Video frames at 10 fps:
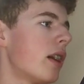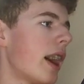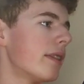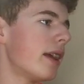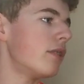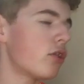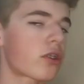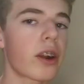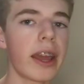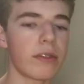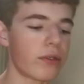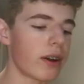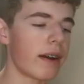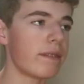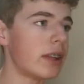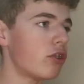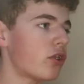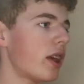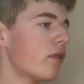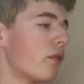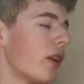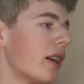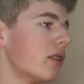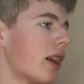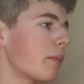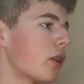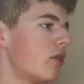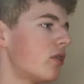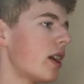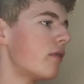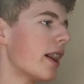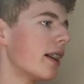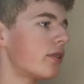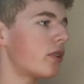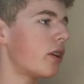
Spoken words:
and then just just save a file. I'm going to save it as